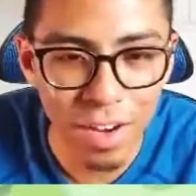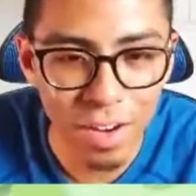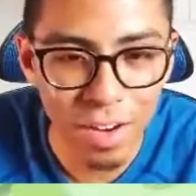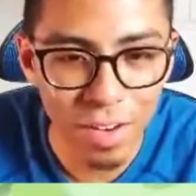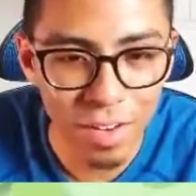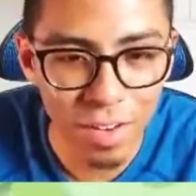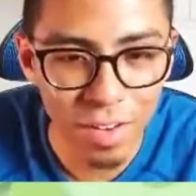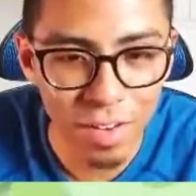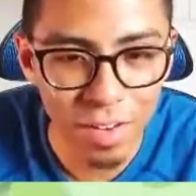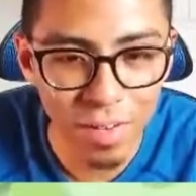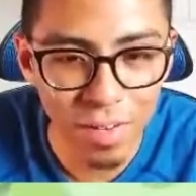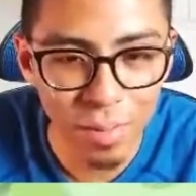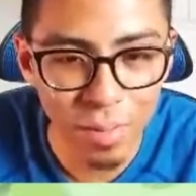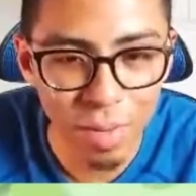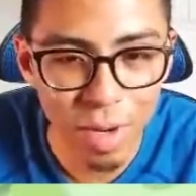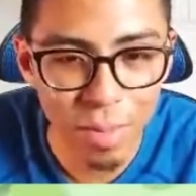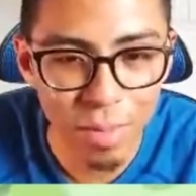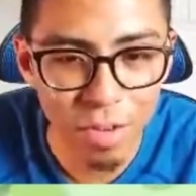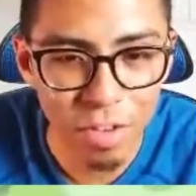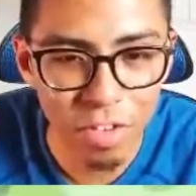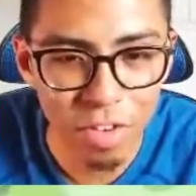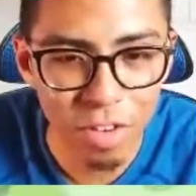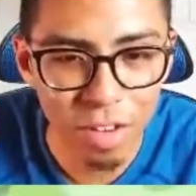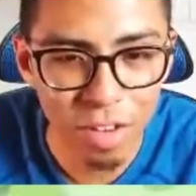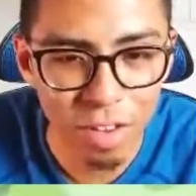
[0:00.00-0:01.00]
here, pretty
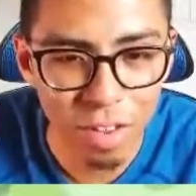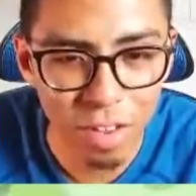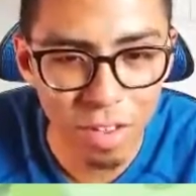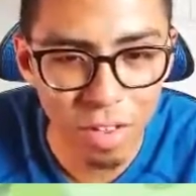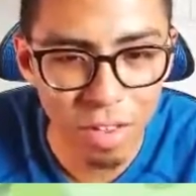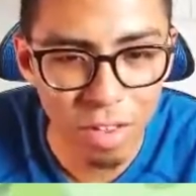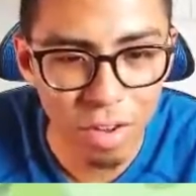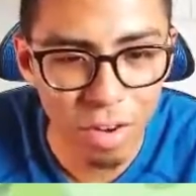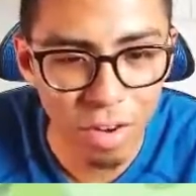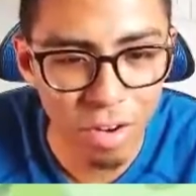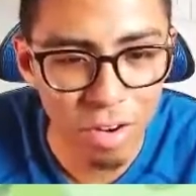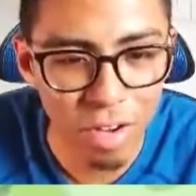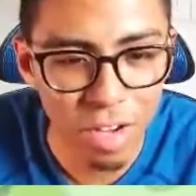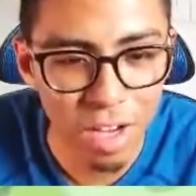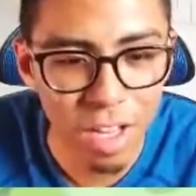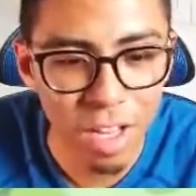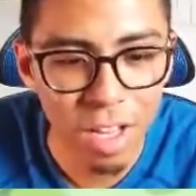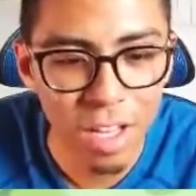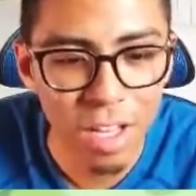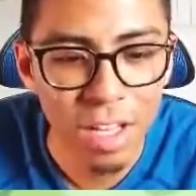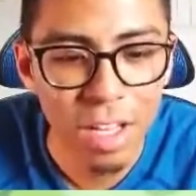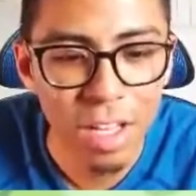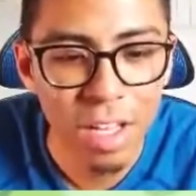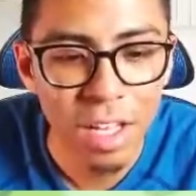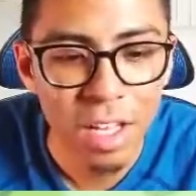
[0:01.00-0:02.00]
much on the 3rd day.